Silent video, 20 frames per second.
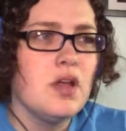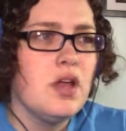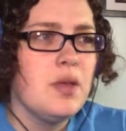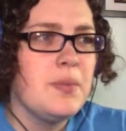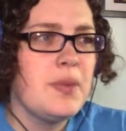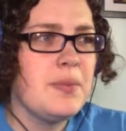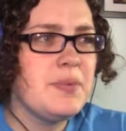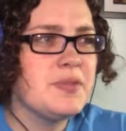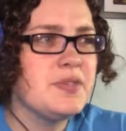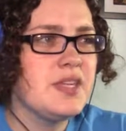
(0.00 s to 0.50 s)

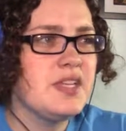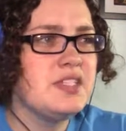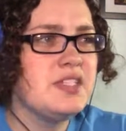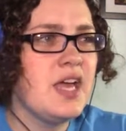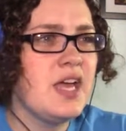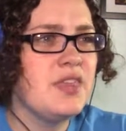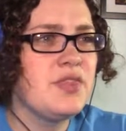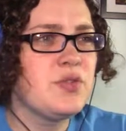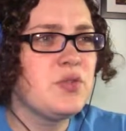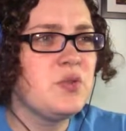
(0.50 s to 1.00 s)
People say
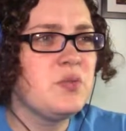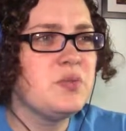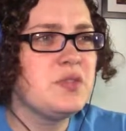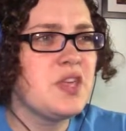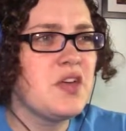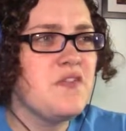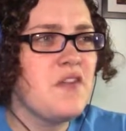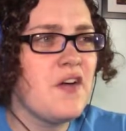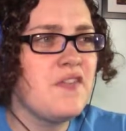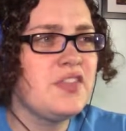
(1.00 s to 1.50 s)
Dad threw
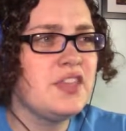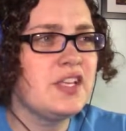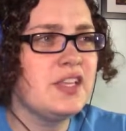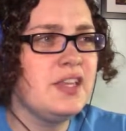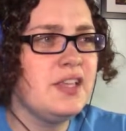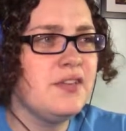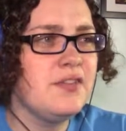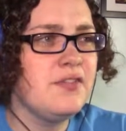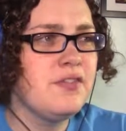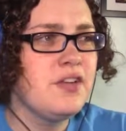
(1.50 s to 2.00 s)
himself off the
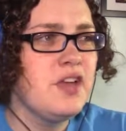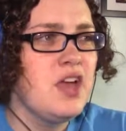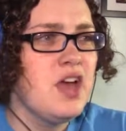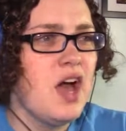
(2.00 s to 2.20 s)
cliff.